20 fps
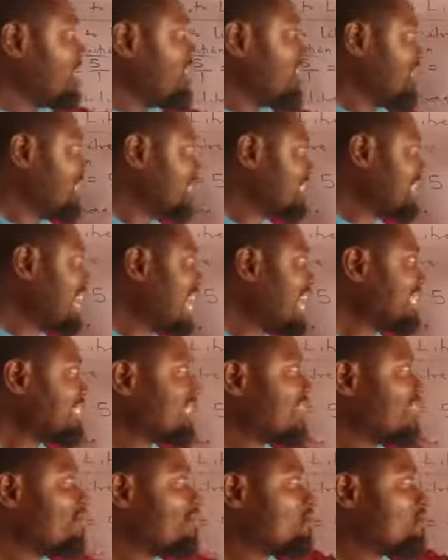liters
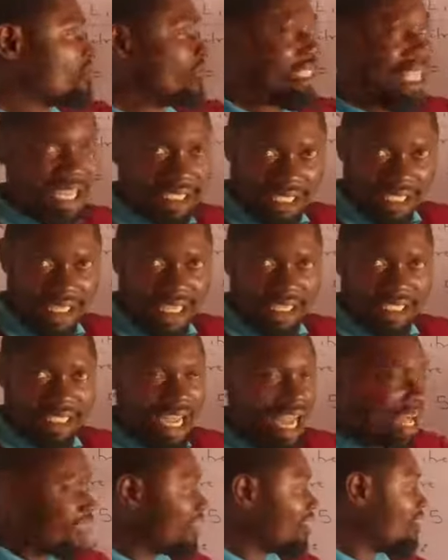to
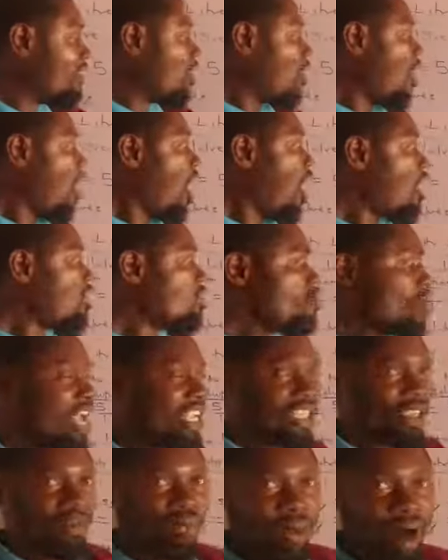deciliter,
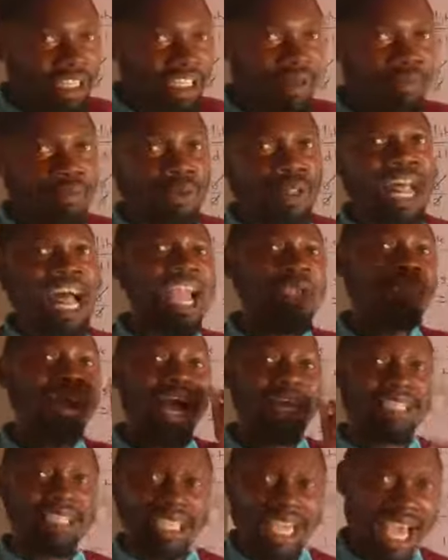always multiply
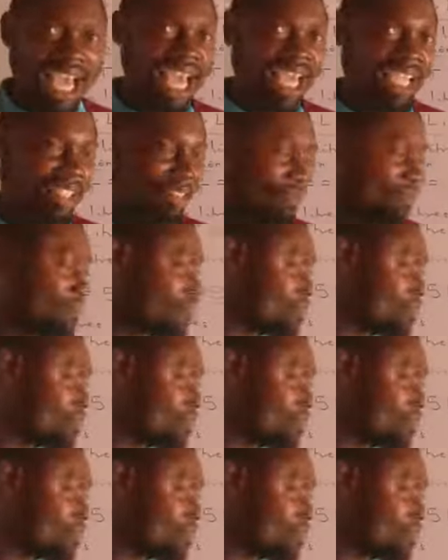by 10.